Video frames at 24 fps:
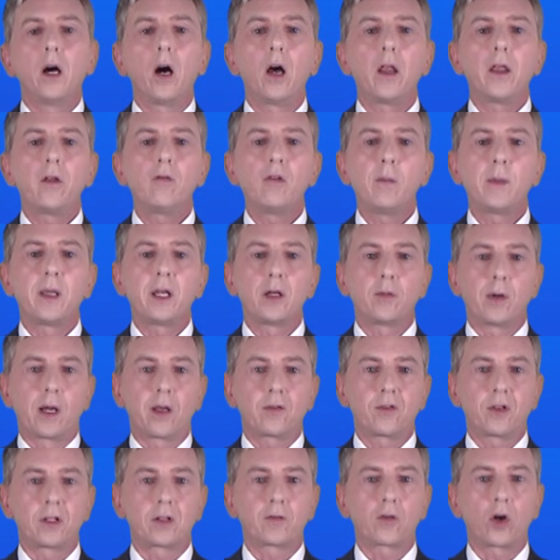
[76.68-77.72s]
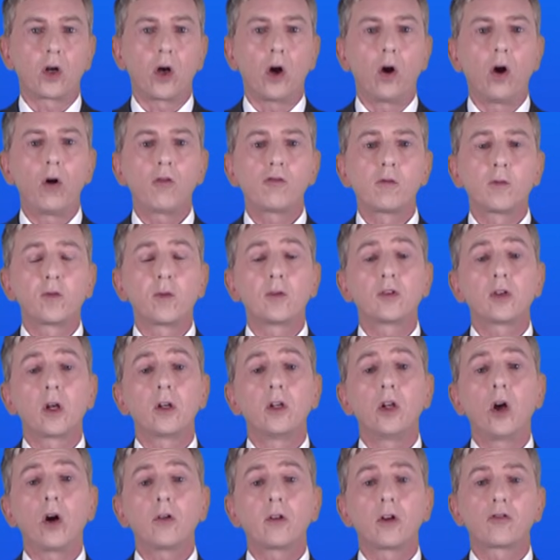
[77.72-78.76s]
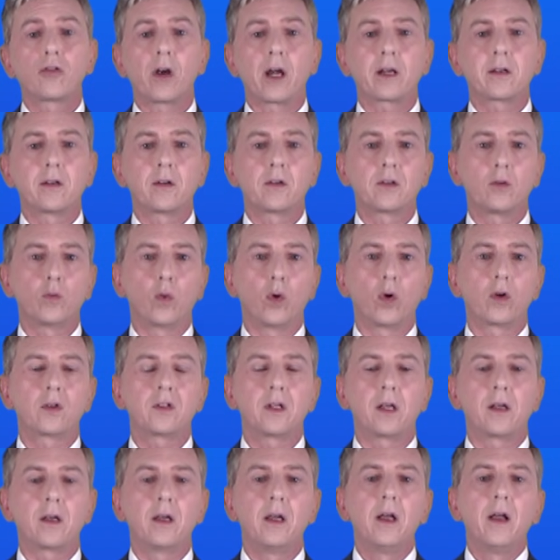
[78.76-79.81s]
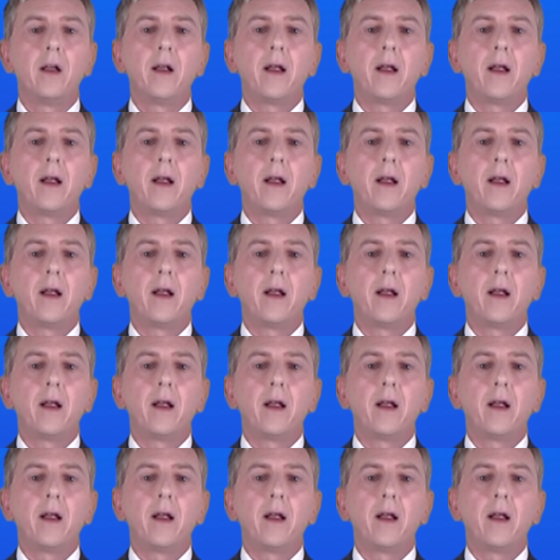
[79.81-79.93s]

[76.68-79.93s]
Other amino acids have got R groups which are not attracted to water,